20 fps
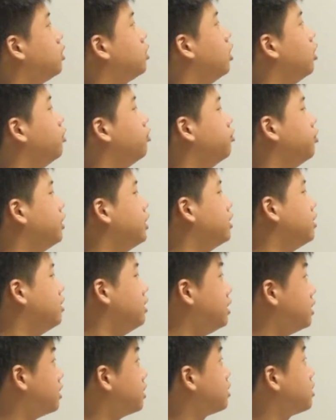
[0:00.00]
convert
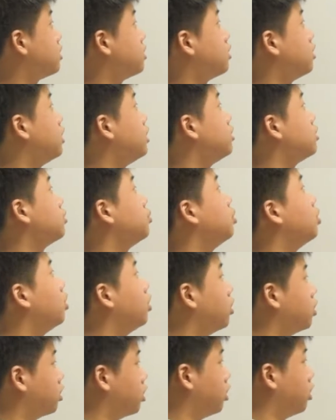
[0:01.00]
this into
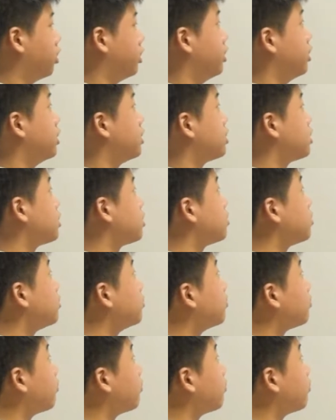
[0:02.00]
polar coordinates?